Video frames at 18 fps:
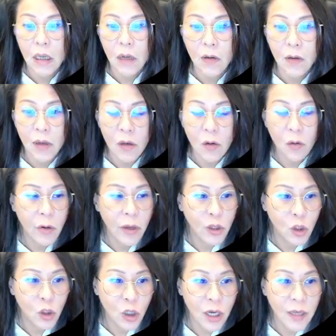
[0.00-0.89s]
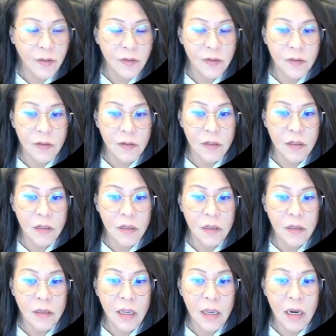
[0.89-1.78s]
okay look at charts
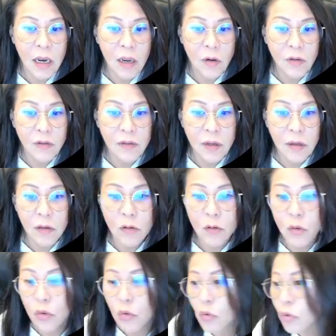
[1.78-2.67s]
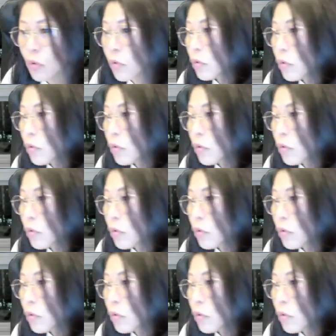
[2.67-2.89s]
then I'll tell you